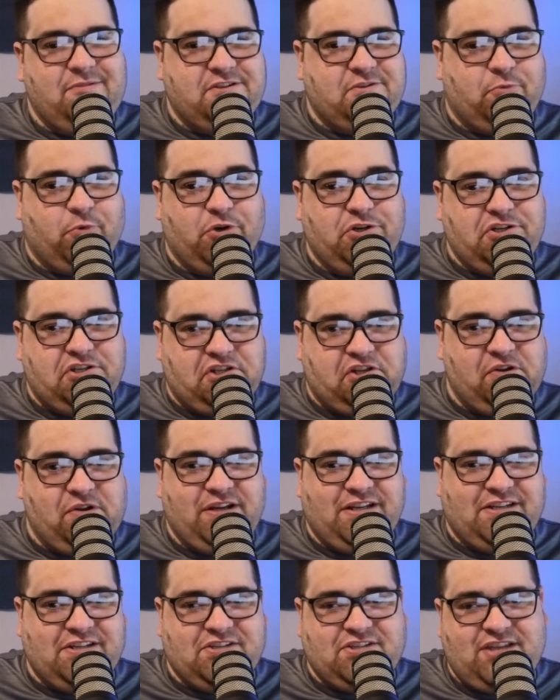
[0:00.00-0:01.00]
we're just
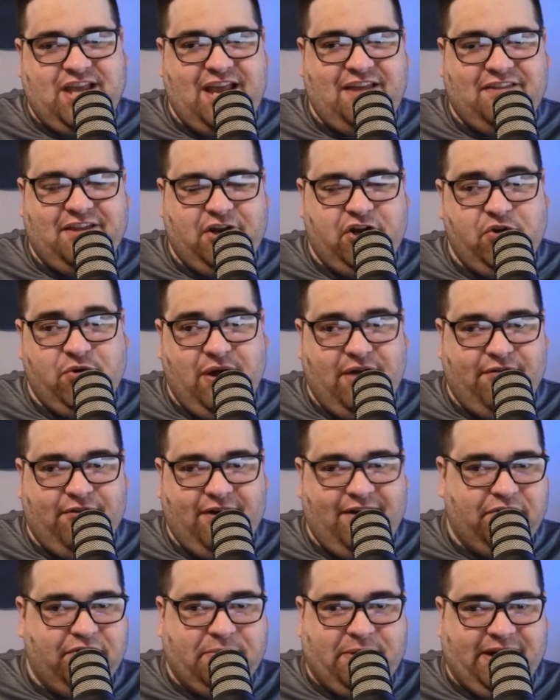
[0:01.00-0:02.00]
going to say that whoever
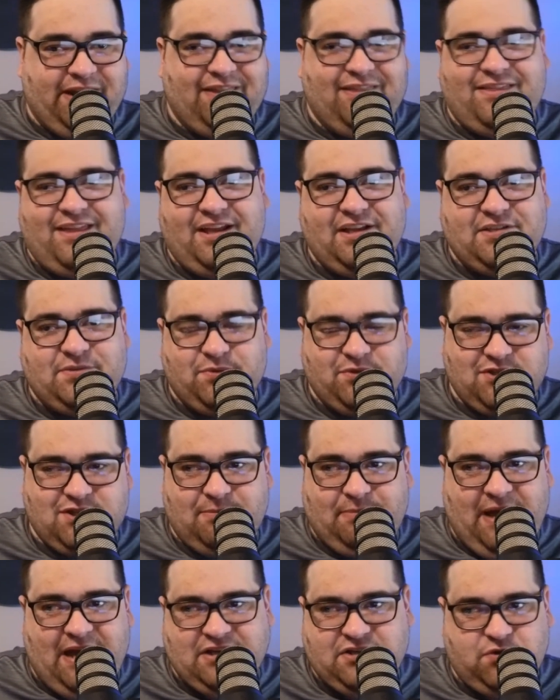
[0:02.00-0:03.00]
everybody thinks was the
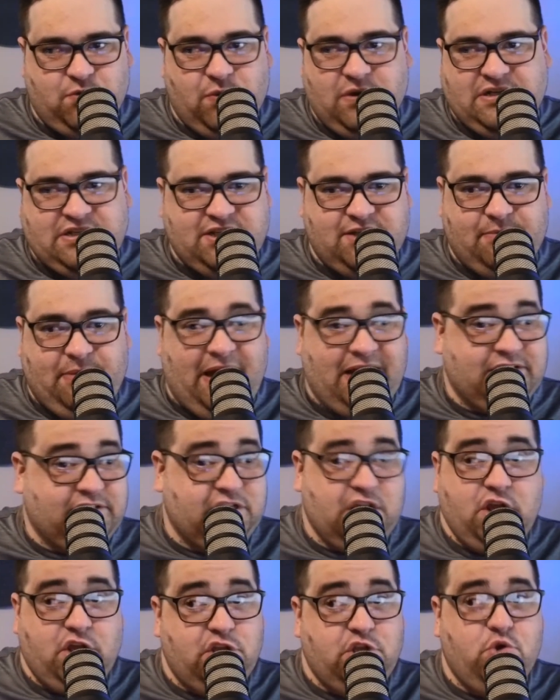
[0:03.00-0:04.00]
best was the
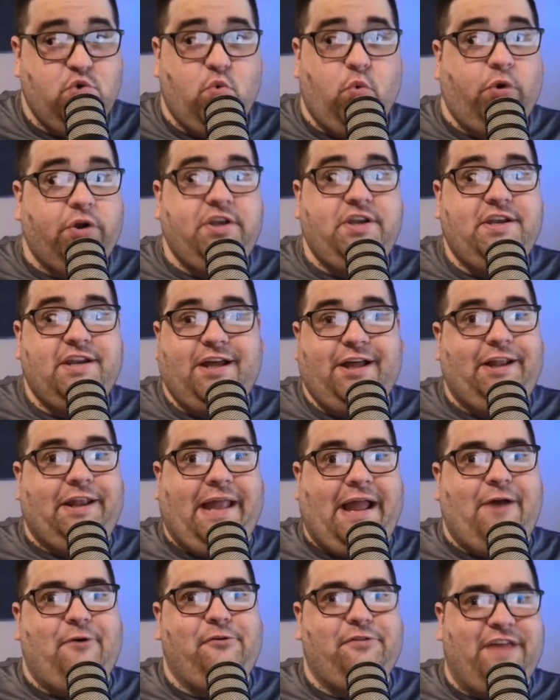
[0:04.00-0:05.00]
best? You wouldn't
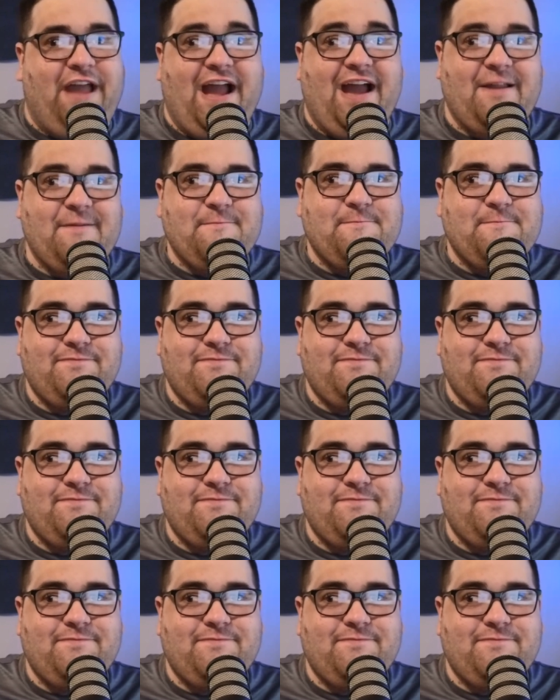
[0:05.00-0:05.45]
allow that.